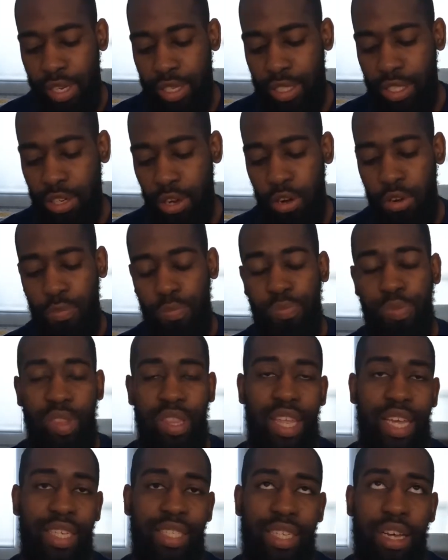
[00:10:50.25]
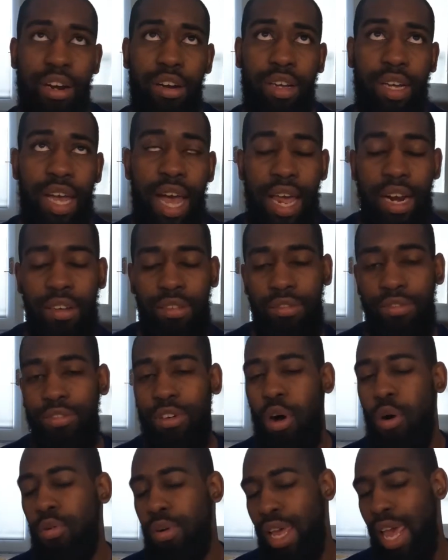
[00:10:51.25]
So things that are kind
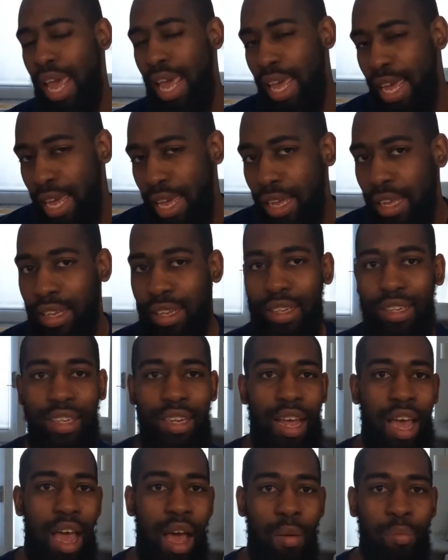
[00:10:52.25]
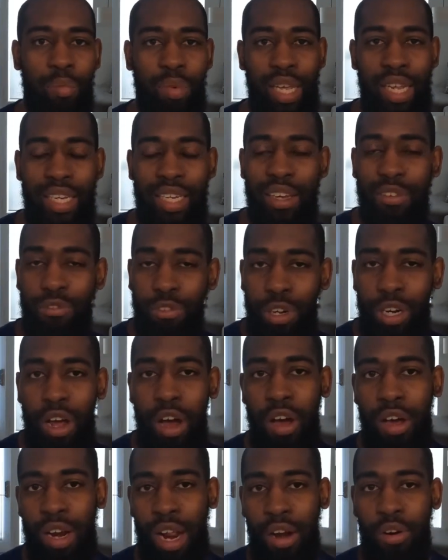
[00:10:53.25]
of okay, I'm indifferent
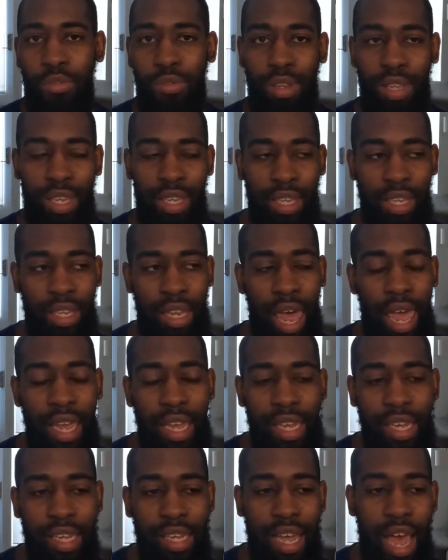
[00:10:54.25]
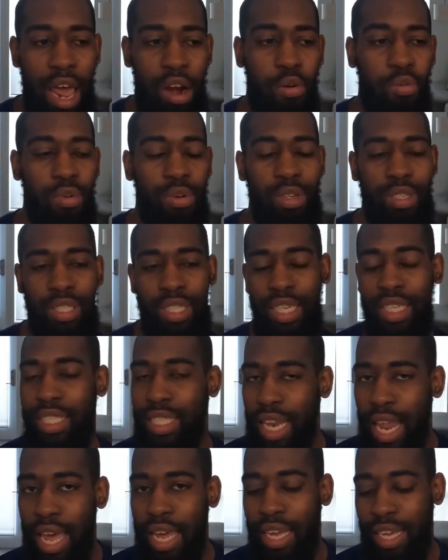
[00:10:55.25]
on, I don't
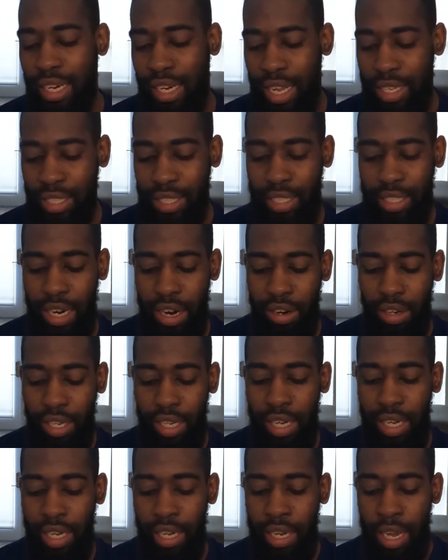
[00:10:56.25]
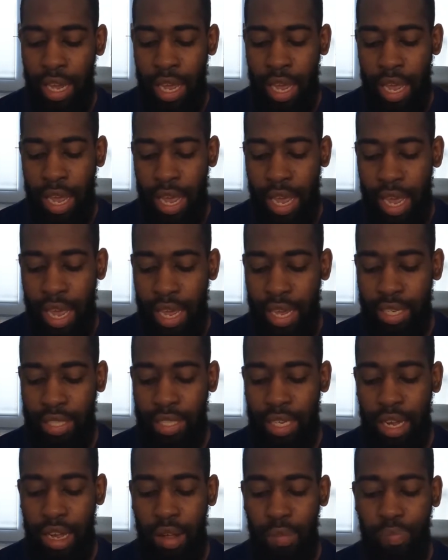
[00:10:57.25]
dislike necessarily, is
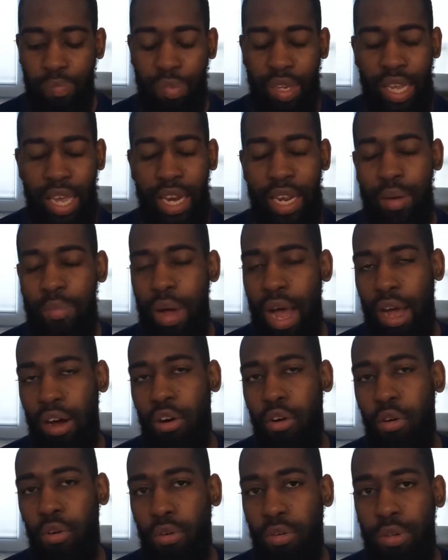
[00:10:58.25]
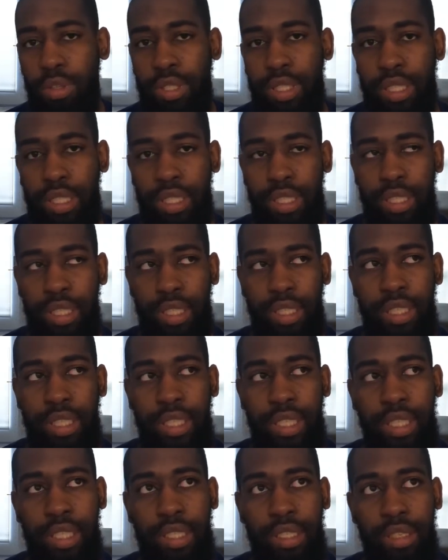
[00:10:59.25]
getting my old
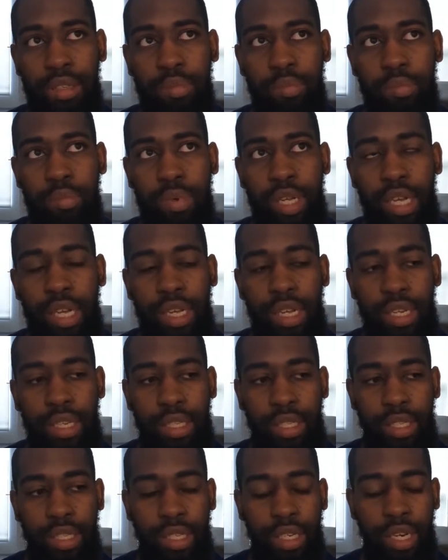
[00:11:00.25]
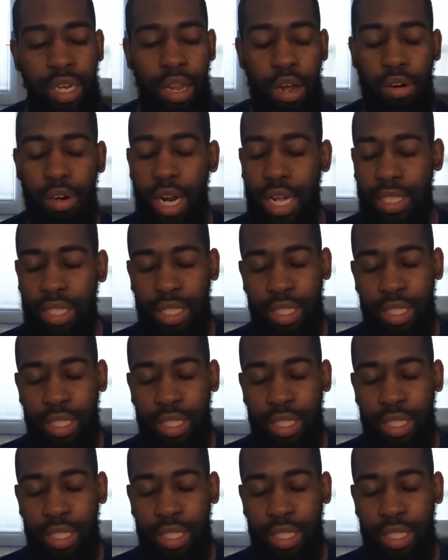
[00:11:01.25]
system, or not